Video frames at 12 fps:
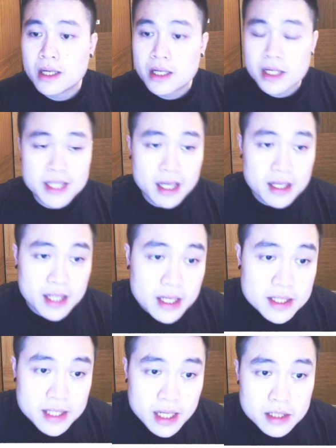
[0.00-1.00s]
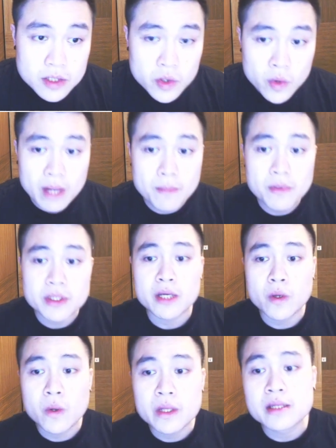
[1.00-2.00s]
The second thing is that you can protect
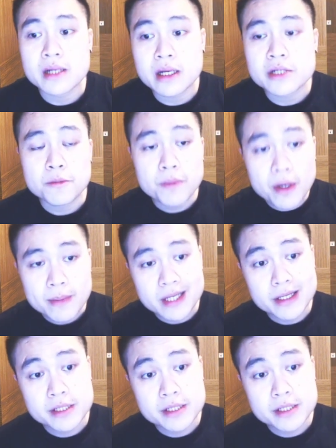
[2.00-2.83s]
your own intellectual properties